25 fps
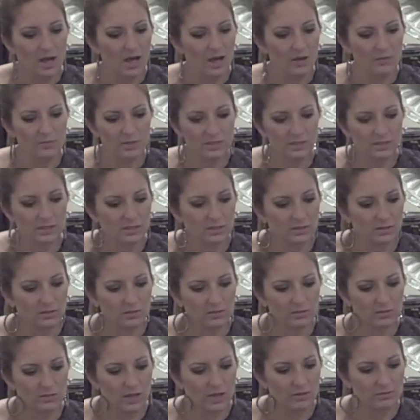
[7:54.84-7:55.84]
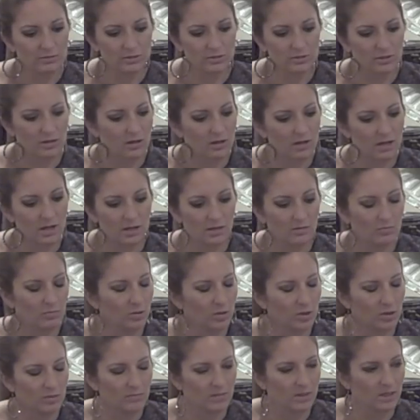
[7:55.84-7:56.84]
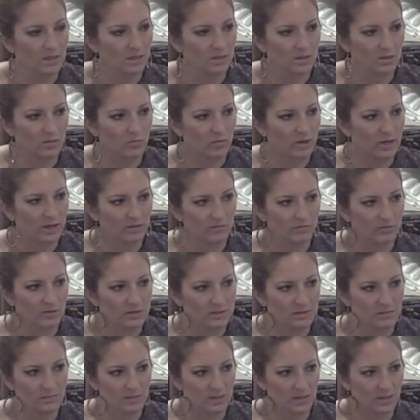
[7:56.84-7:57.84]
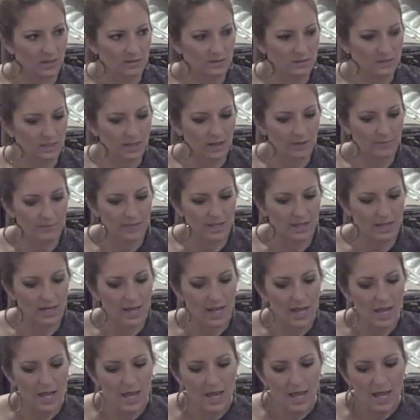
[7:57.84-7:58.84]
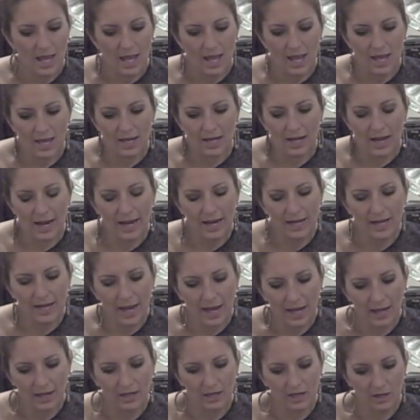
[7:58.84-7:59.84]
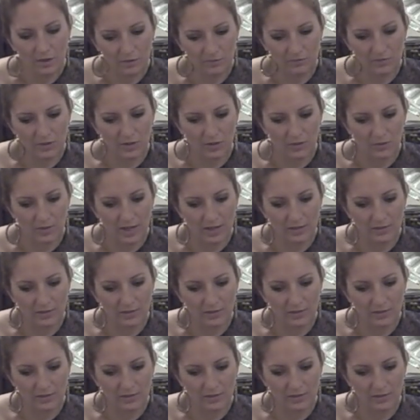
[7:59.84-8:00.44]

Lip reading: I was drawing unemployment and waiting for something else to come in. And I had an interview